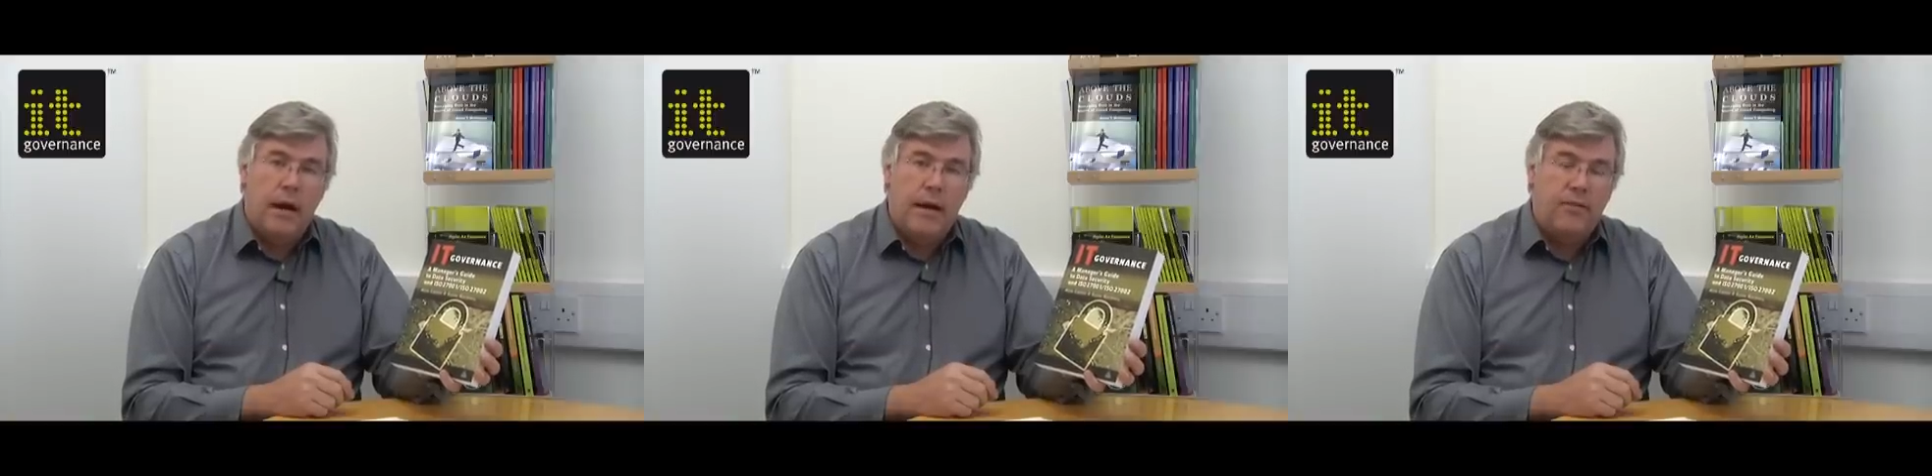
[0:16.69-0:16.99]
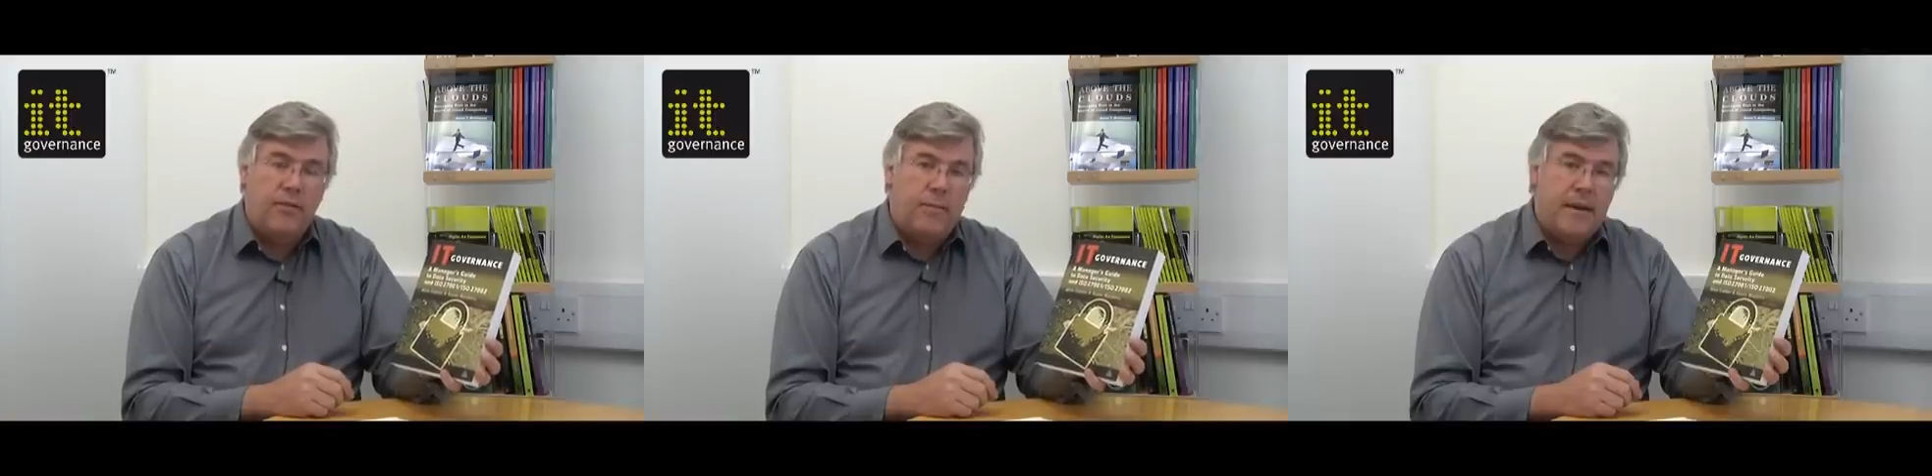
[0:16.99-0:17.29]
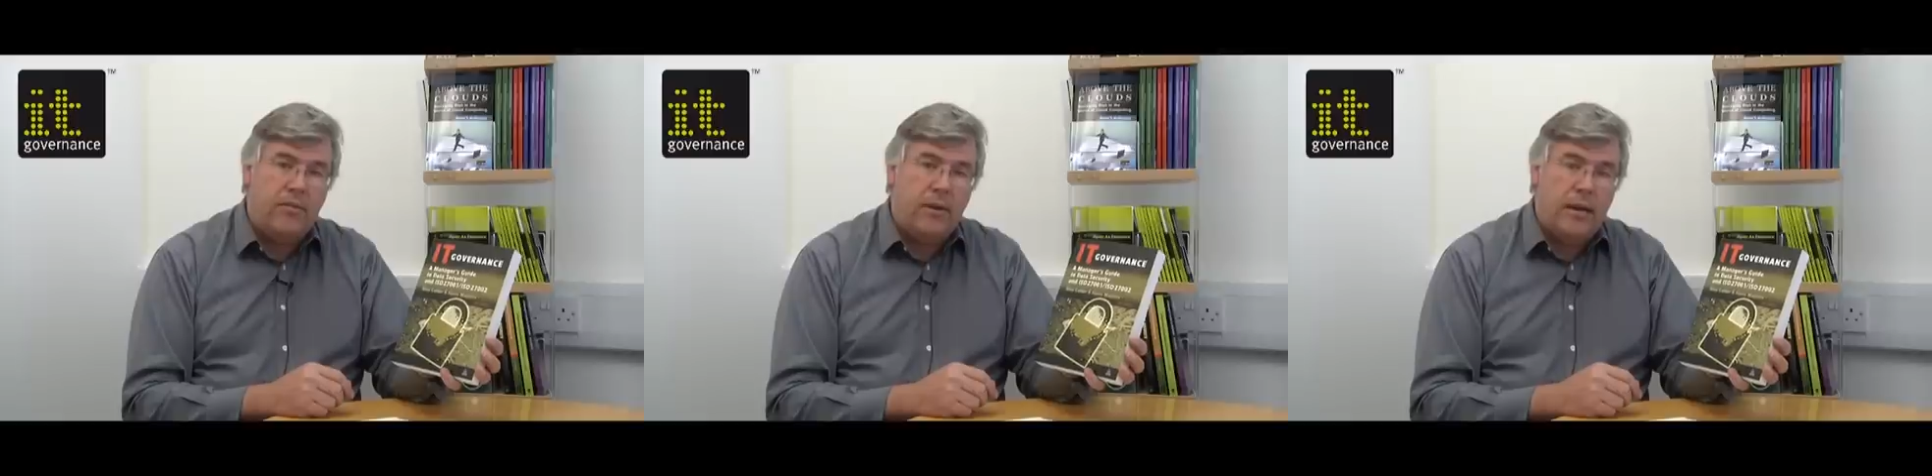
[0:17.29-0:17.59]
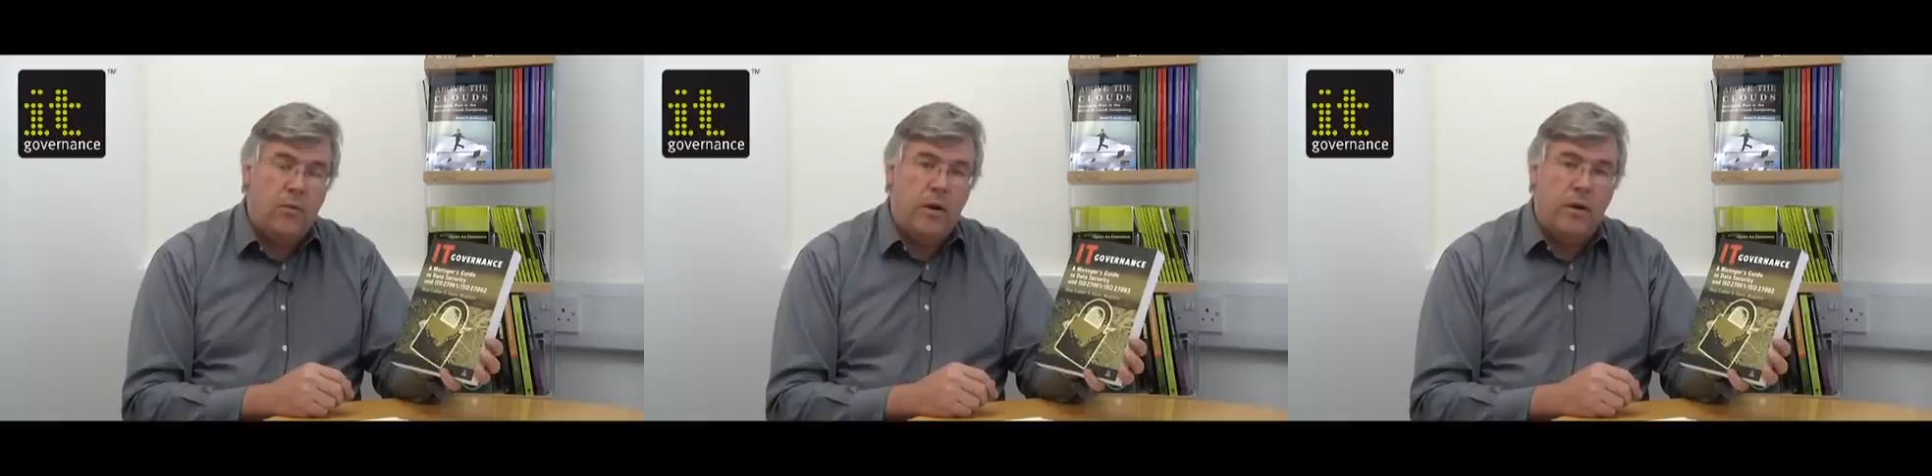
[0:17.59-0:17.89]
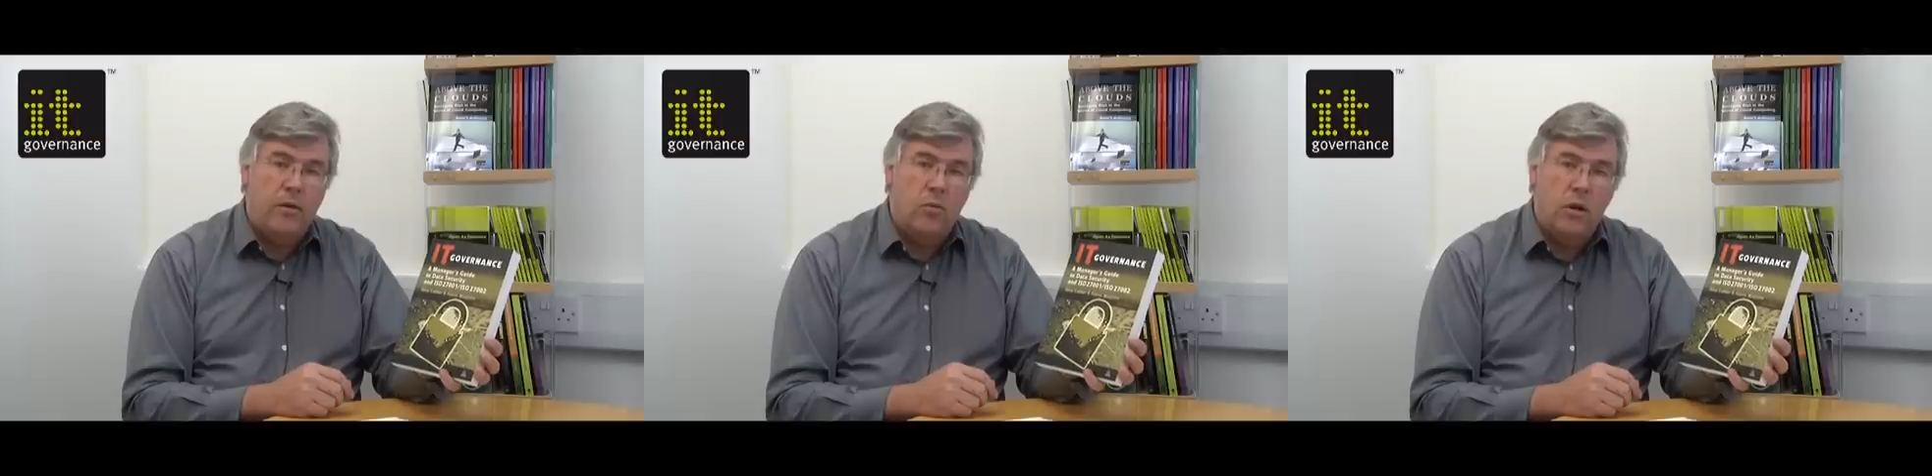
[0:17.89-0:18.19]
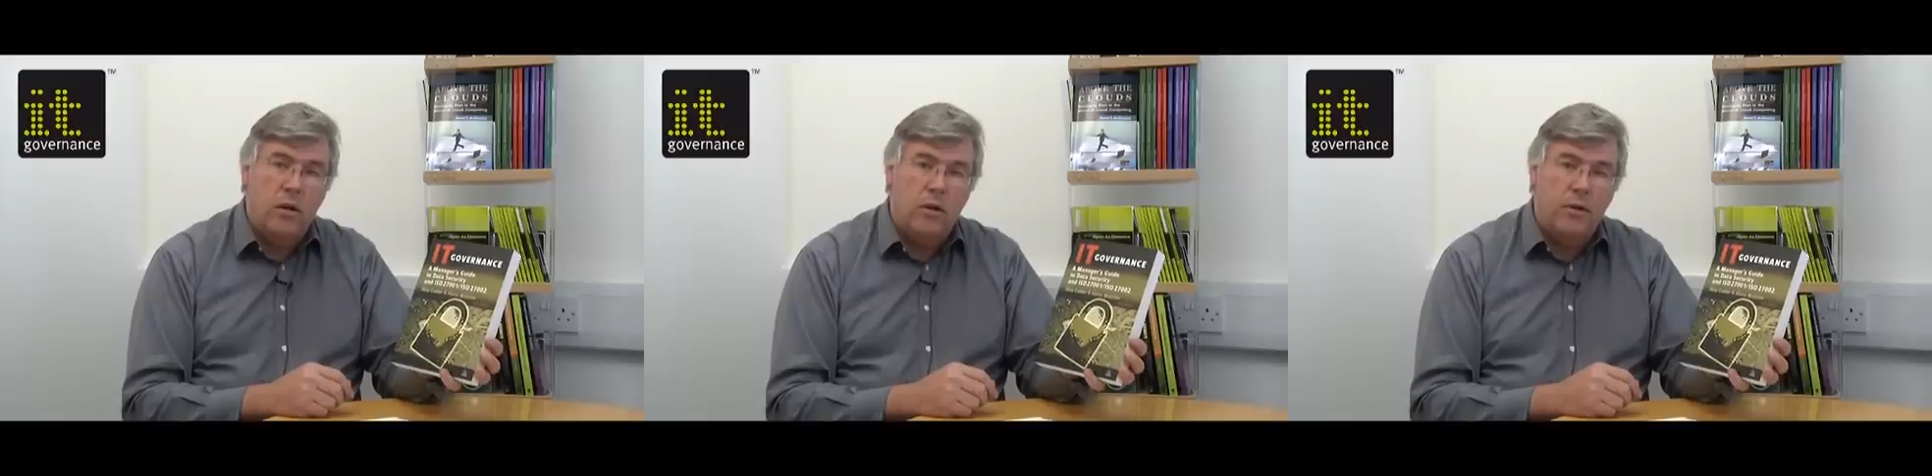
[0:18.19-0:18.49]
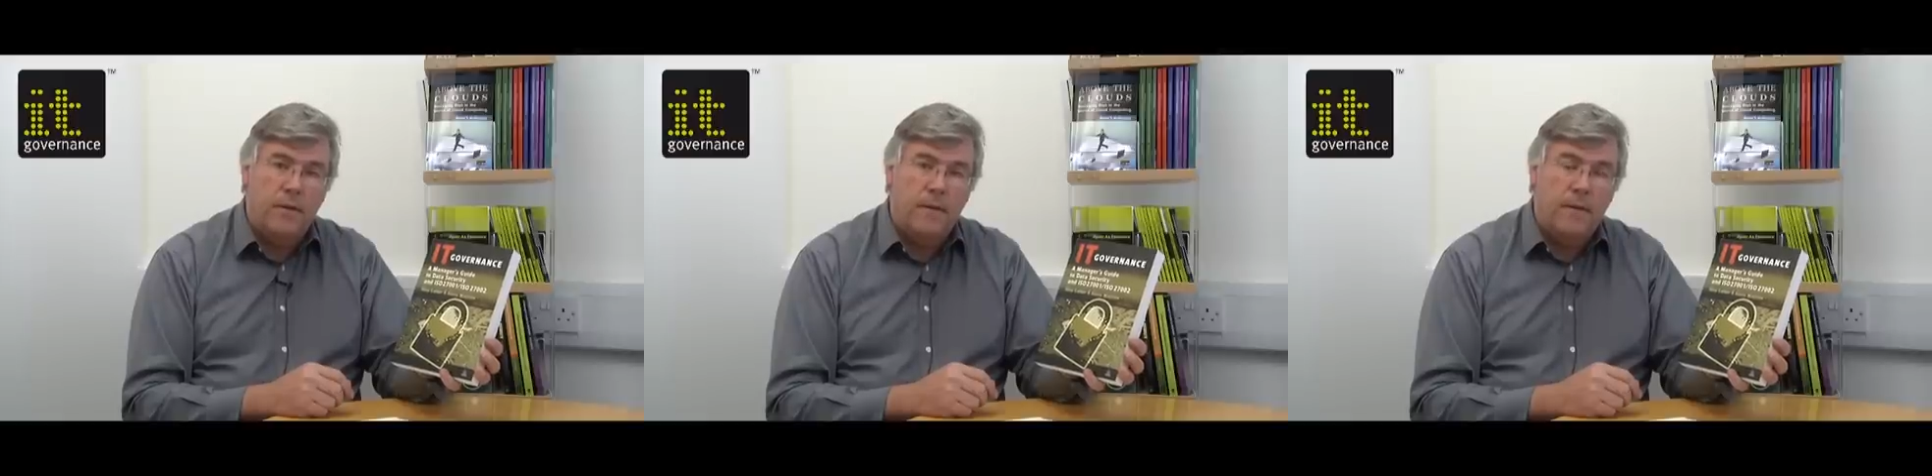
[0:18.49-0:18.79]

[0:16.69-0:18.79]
ISMS anywhere in the world.